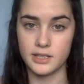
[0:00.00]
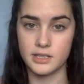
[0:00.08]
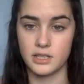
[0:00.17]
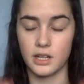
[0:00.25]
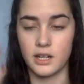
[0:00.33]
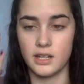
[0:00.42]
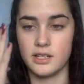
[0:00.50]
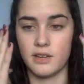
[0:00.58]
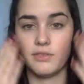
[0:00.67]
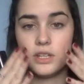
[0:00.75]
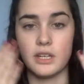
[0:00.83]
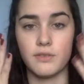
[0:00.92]
It's going to
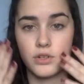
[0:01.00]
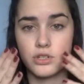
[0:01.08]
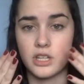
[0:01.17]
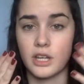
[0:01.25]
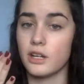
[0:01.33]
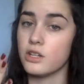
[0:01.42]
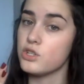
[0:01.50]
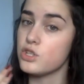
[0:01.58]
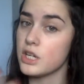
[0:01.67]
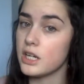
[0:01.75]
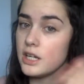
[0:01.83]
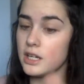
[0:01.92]
definitely give your skin a
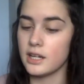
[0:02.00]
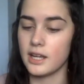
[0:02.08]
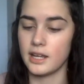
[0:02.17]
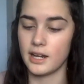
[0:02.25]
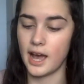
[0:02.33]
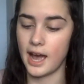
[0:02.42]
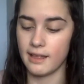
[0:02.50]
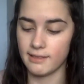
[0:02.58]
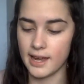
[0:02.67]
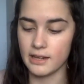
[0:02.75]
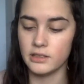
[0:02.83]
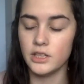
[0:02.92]
sheen and a highlight.